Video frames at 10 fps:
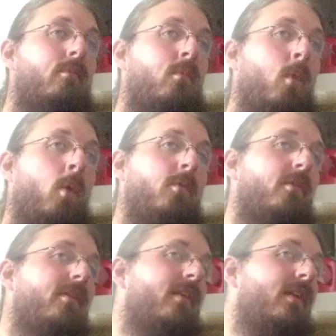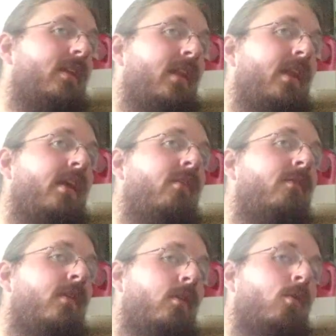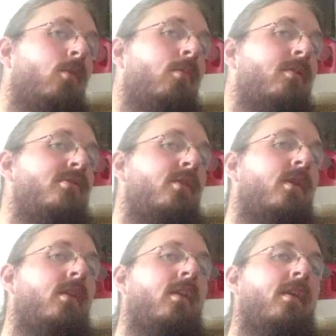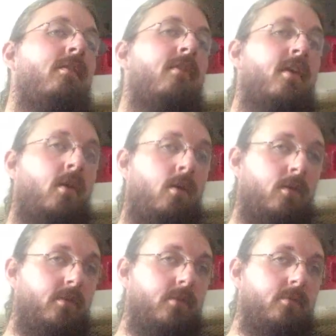won't leave you, but you can leave the cult.